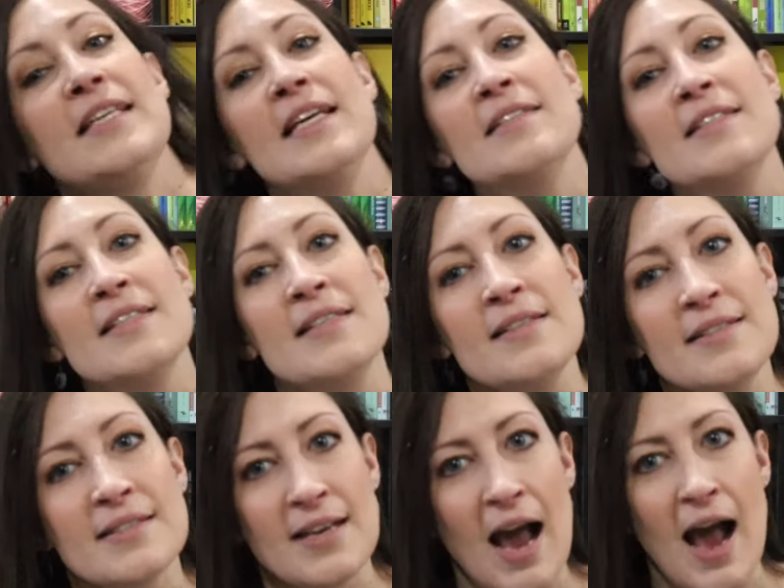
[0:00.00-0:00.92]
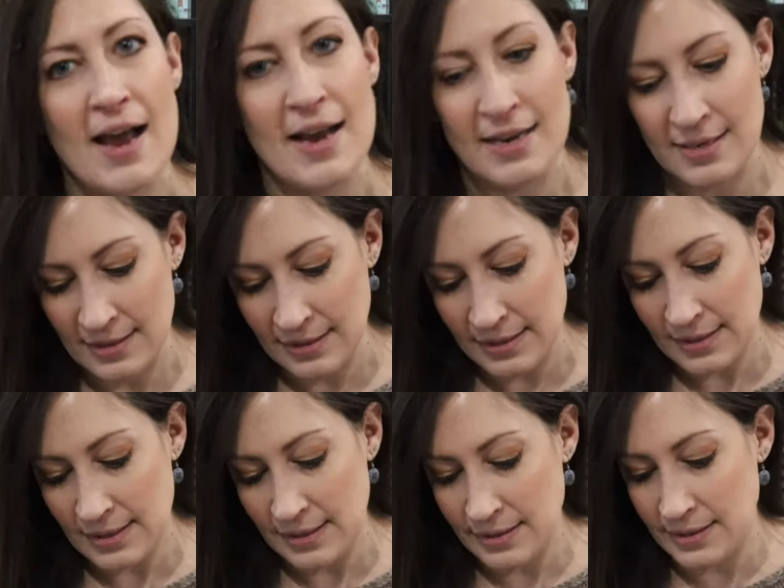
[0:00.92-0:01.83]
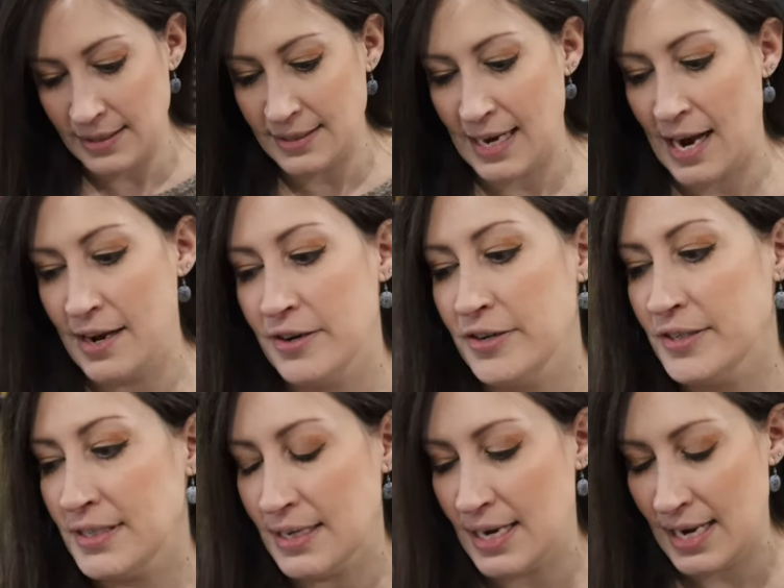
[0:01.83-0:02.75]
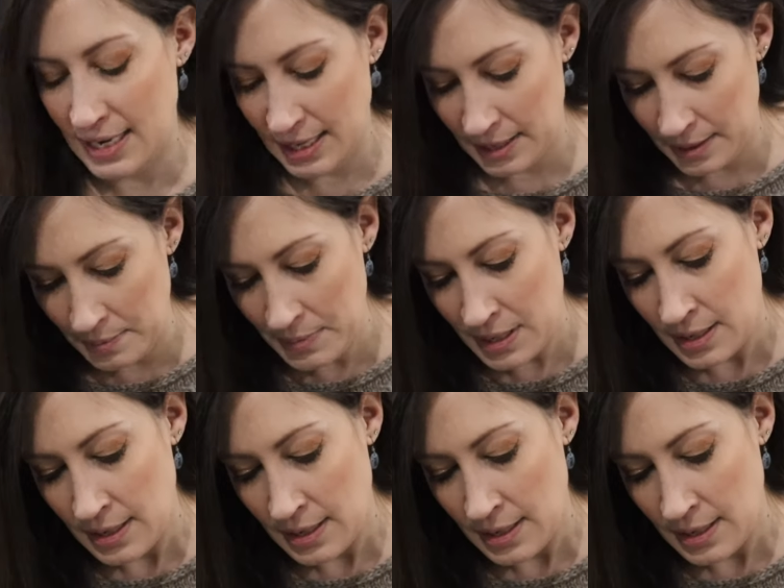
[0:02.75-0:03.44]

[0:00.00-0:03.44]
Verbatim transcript: Dancing Skies is the dyer's name